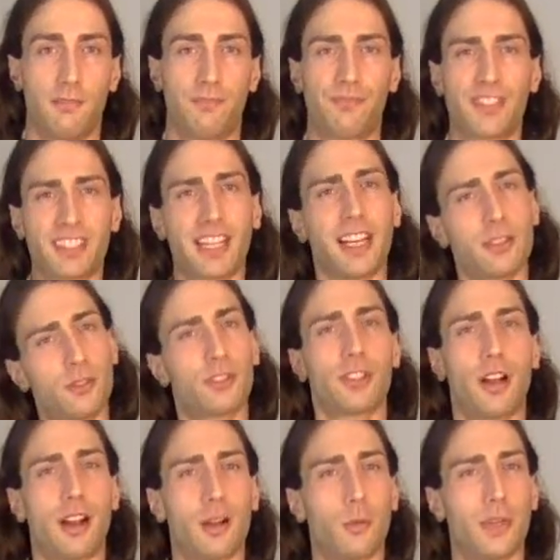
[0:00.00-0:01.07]
scared to
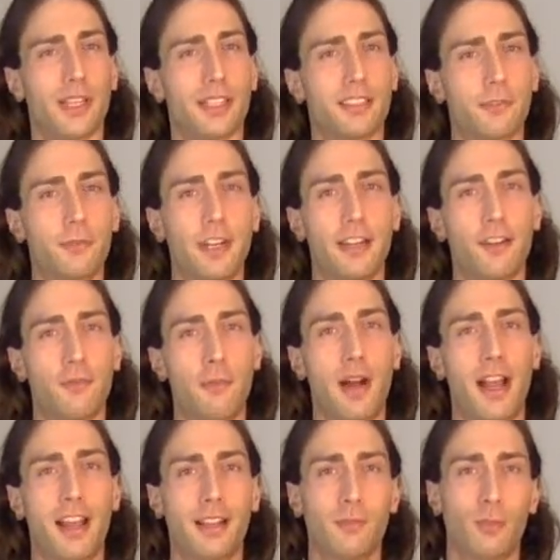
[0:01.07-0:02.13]
start with. A friend of
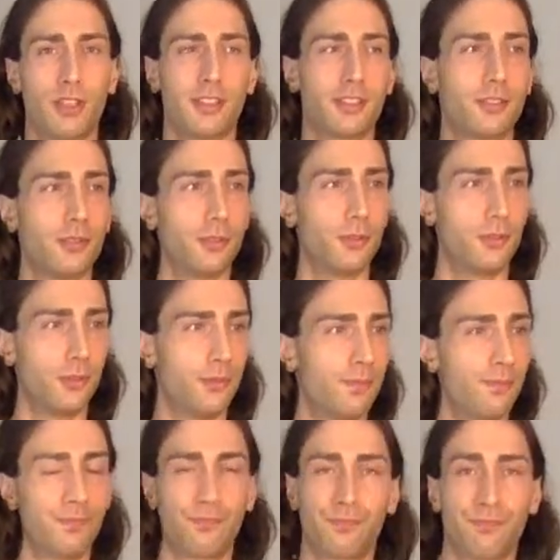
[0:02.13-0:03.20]
mine wanted to
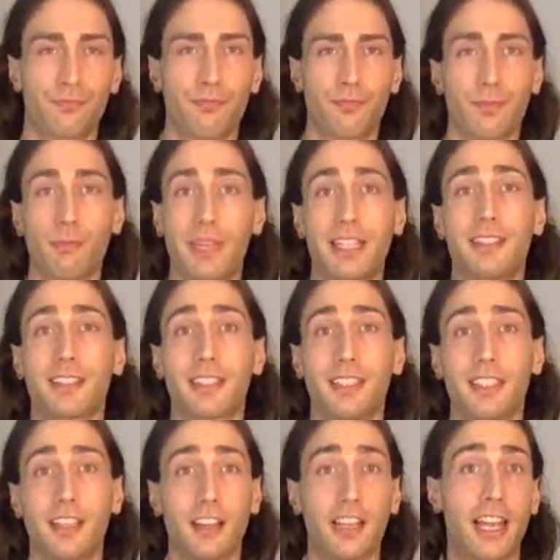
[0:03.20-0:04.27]

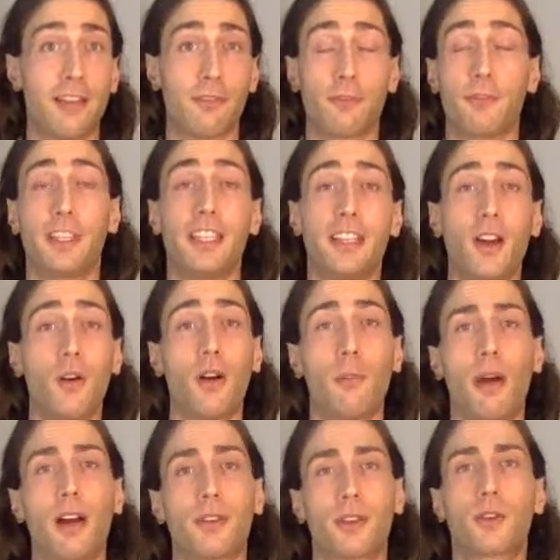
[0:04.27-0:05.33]
basically have a video
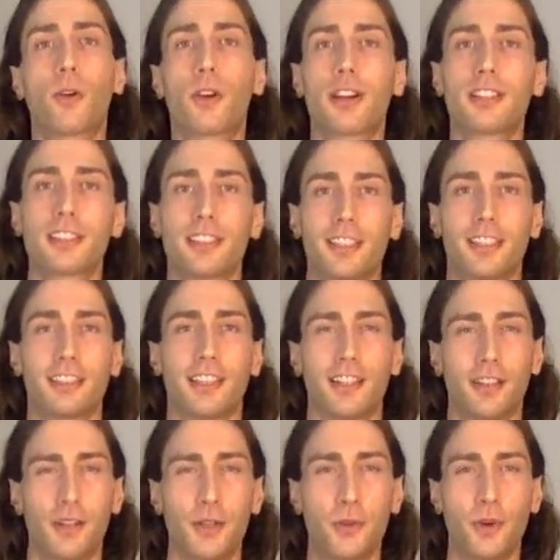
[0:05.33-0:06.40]
about a corset, and
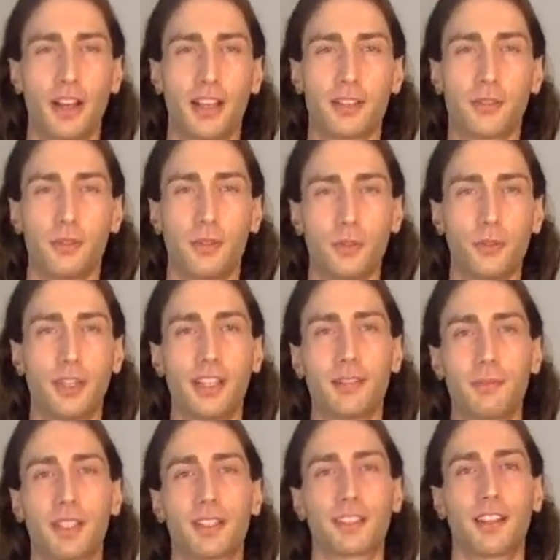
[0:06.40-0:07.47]
I knew I had to do it
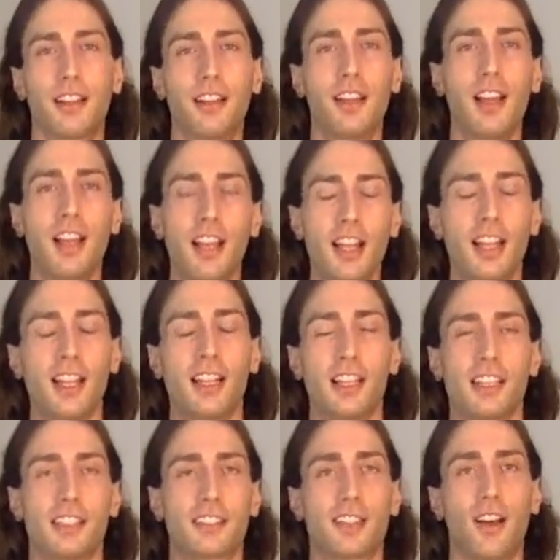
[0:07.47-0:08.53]
because I
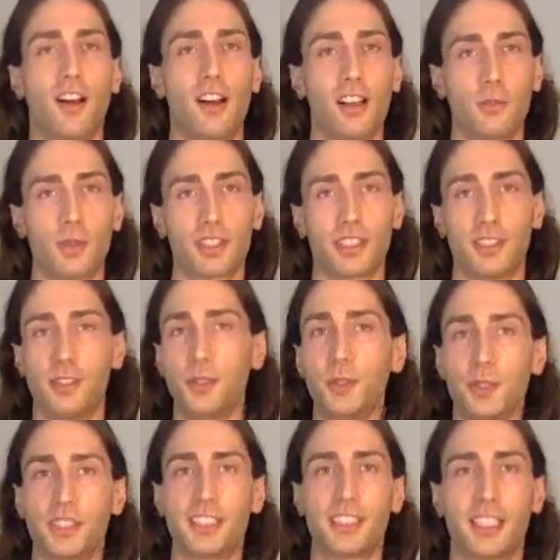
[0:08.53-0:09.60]
saw it was a
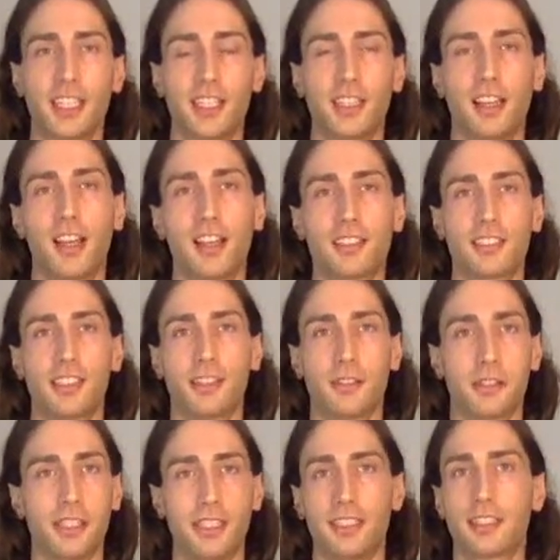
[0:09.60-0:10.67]
huge thing last year
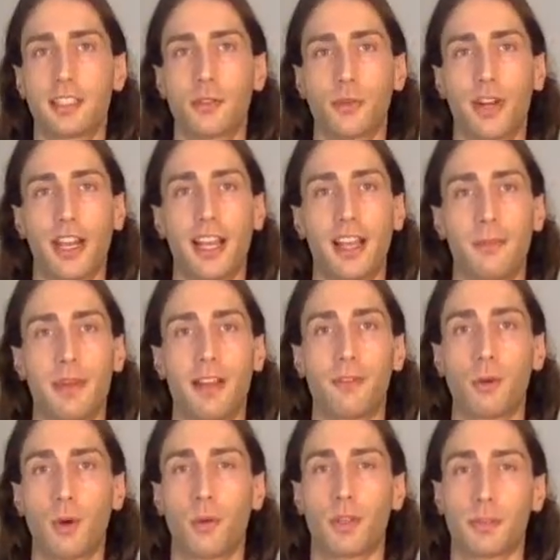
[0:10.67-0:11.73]
on Instagram.
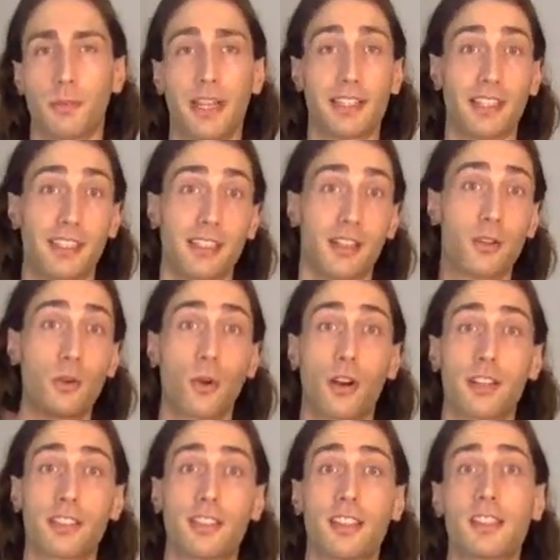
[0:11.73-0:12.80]
Everyone was making the
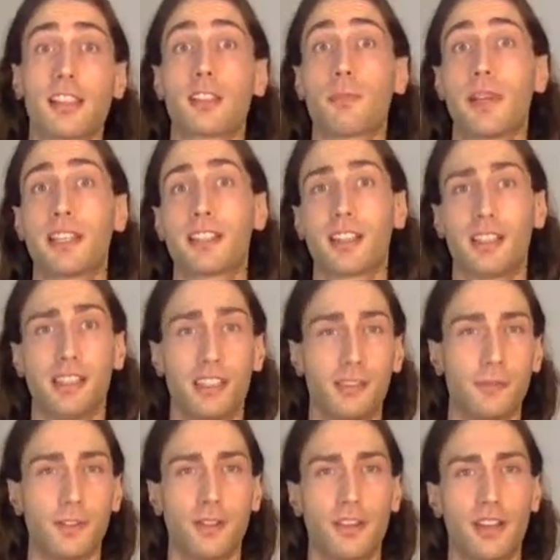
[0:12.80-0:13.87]
corsets, especially
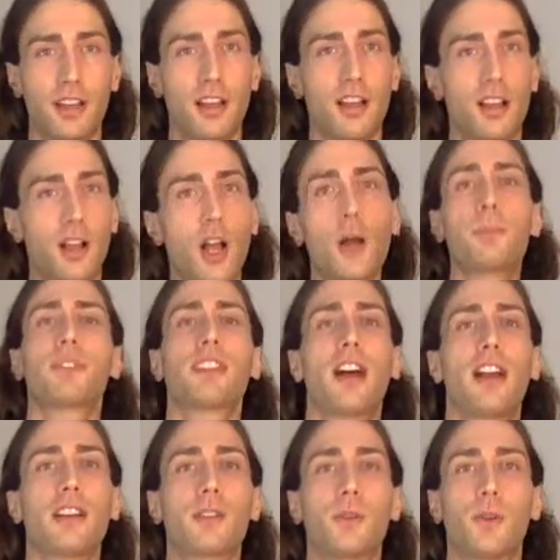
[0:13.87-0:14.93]
even the
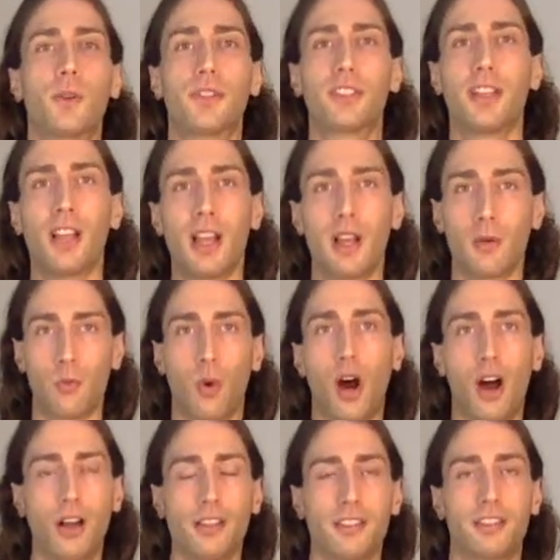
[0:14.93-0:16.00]
upcycled
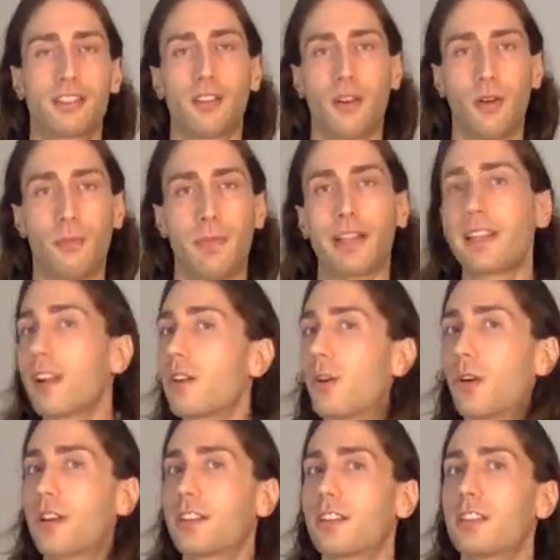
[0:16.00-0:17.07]
ones. So making
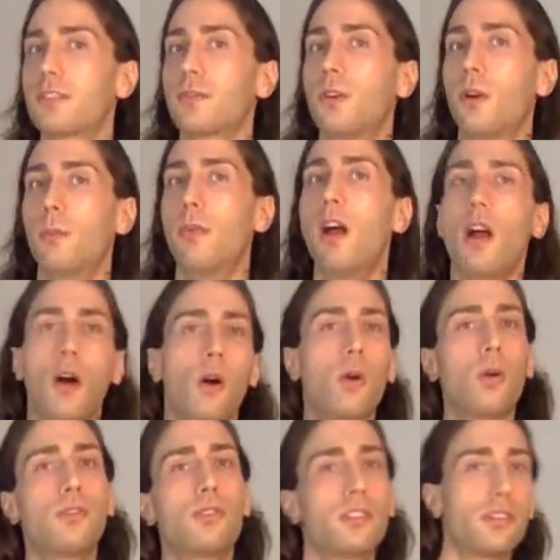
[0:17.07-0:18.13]
corsets from
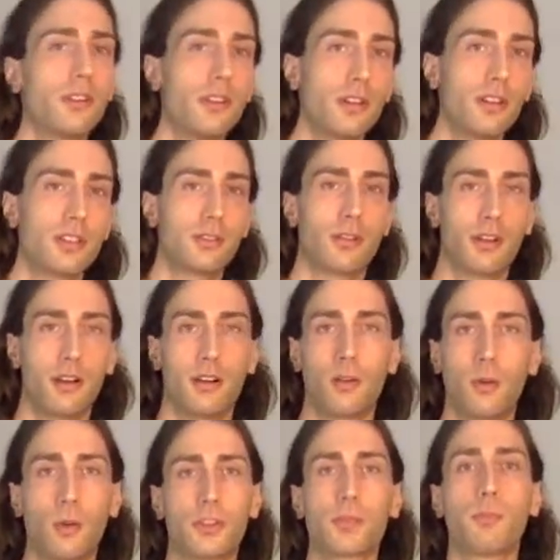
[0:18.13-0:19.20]
old shirts or
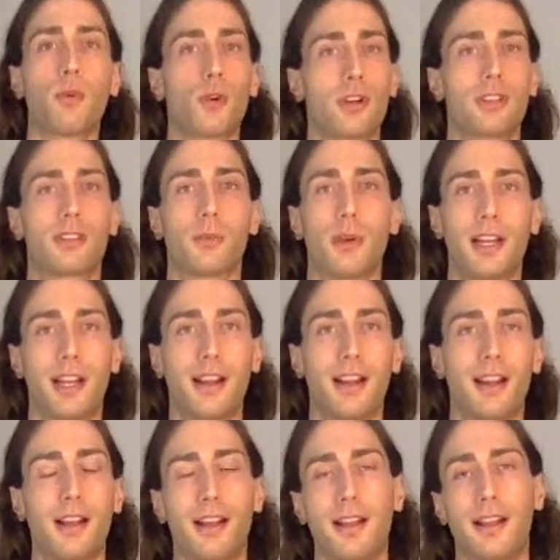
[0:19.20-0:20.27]
old
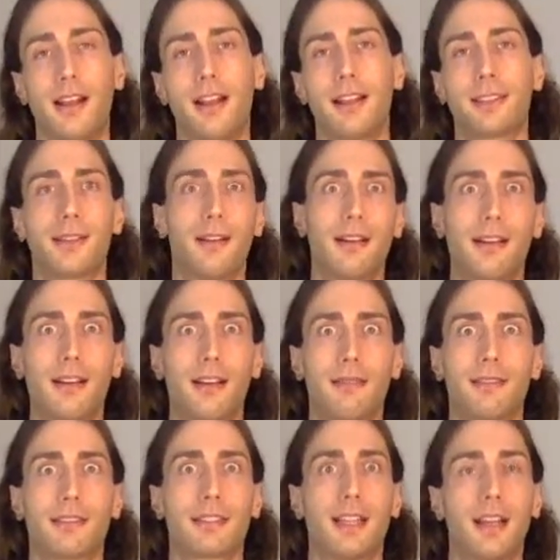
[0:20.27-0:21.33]
sportswear. So I
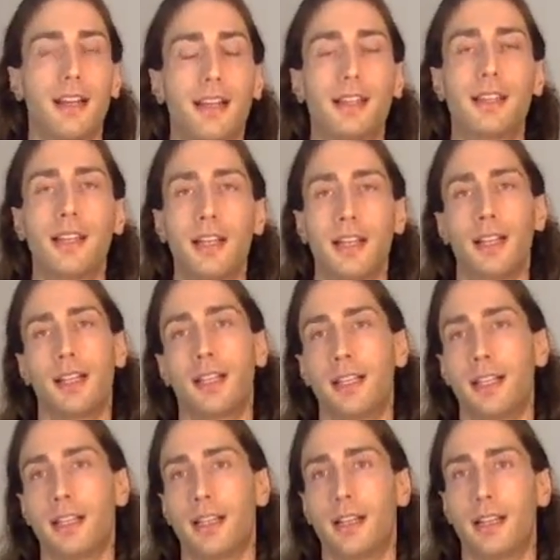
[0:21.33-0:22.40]
was like
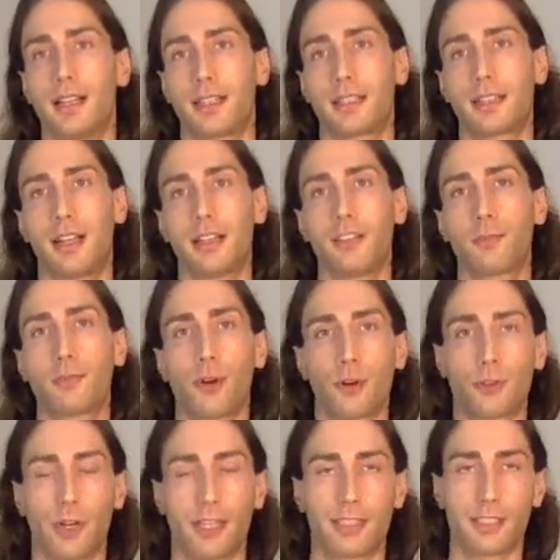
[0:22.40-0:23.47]
kind of
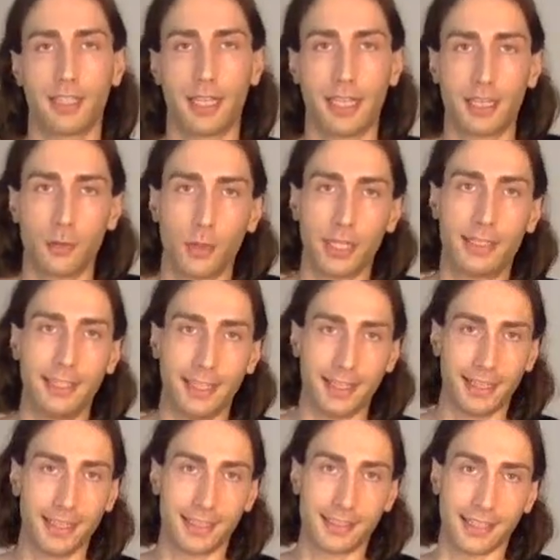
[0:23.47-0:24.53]
procrastinating with
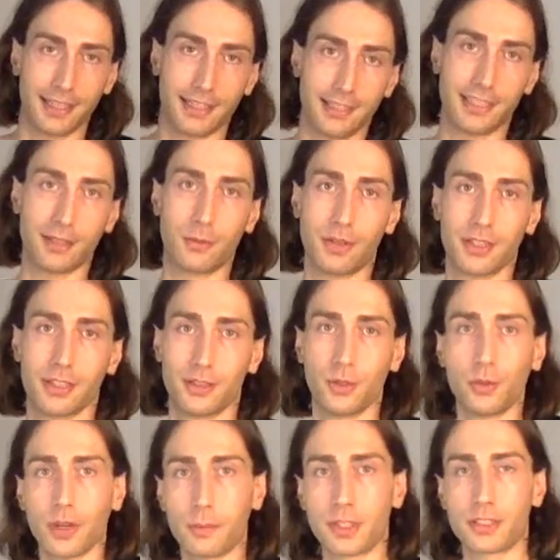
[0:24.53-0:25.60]
this and didn't want to do
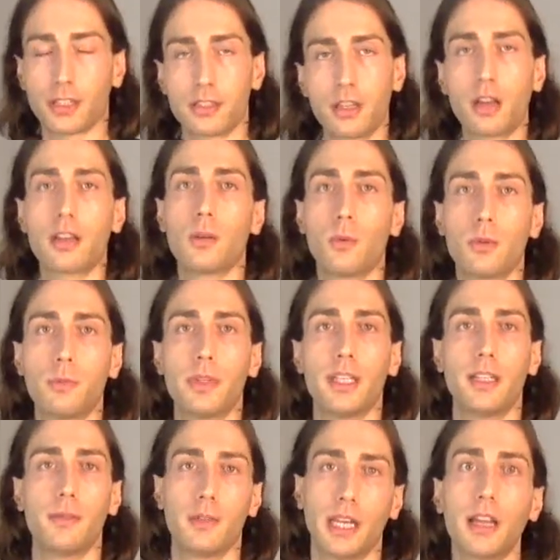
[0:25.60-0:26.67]
it because I thought it would
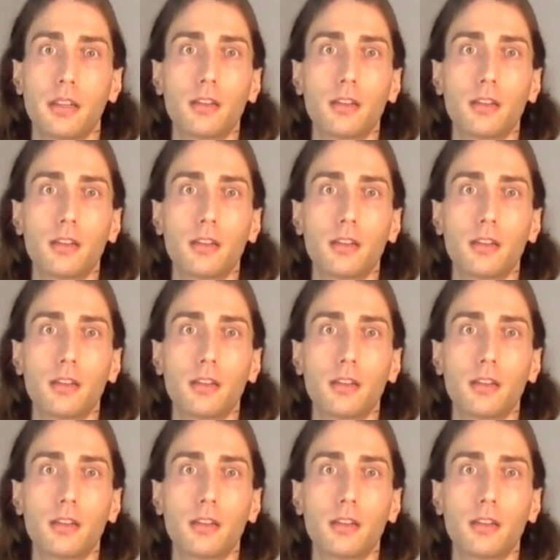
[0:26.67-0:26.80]
be